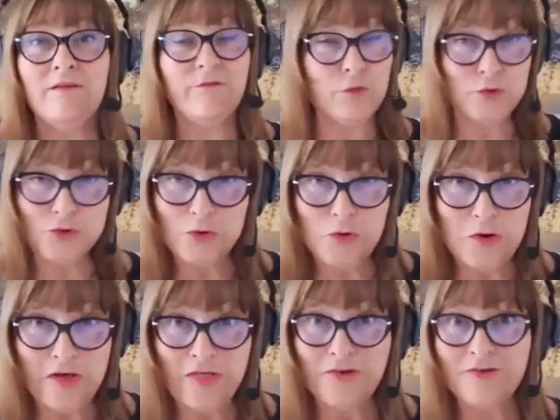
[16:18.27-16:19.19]
future
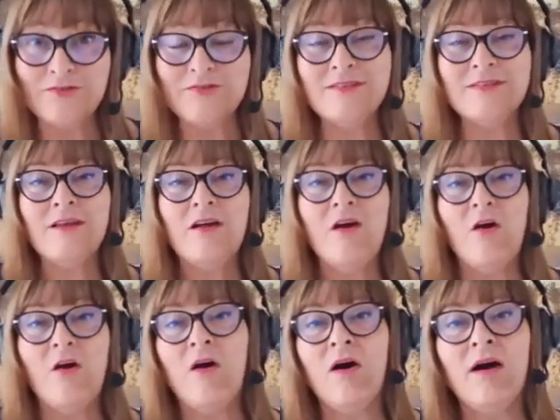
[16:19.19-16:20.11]
authors
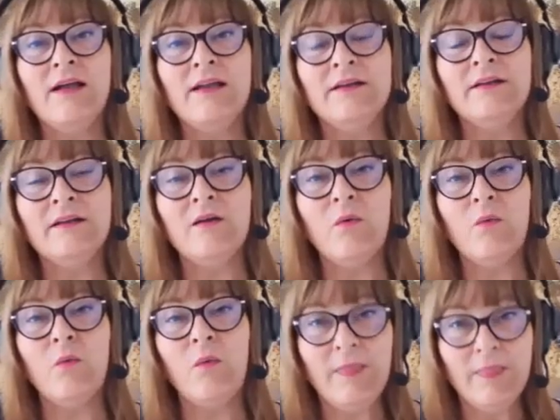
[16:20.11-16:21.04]
on
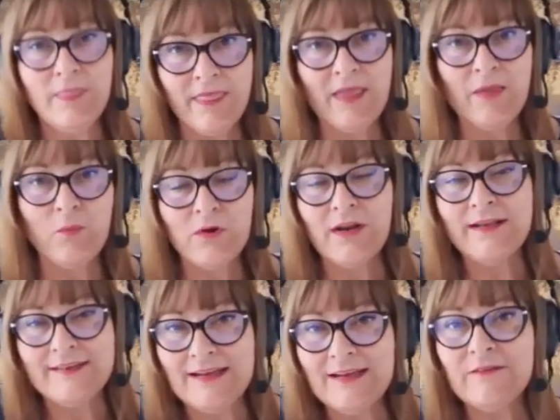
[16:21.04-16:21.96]
when they would
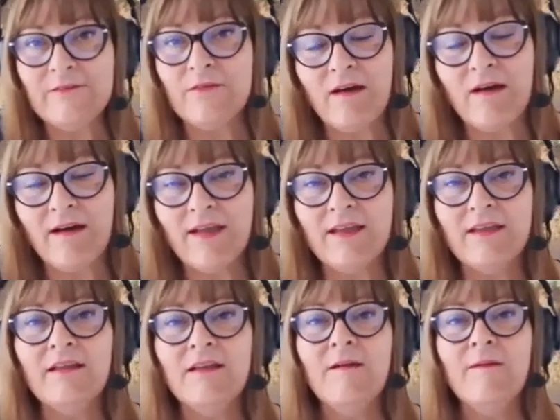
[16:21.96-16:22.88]
identify
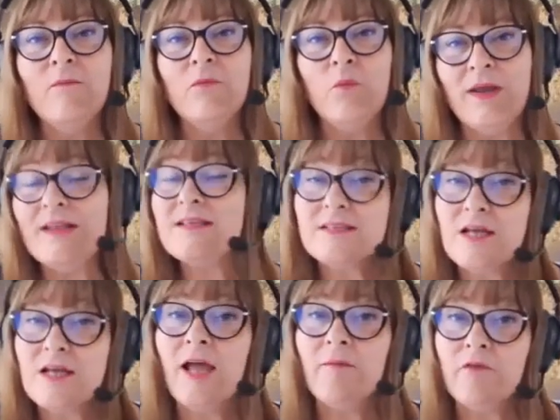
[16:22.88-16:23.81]
when it's
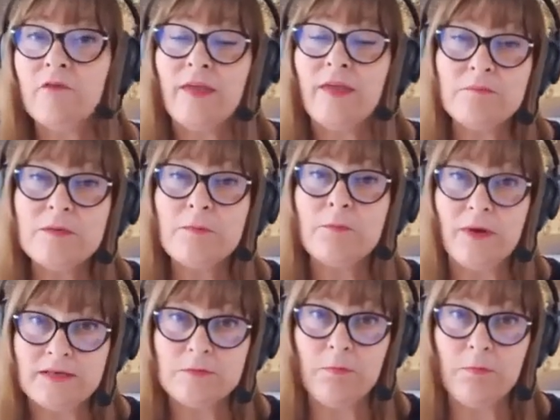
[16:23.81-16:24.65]
time for them to press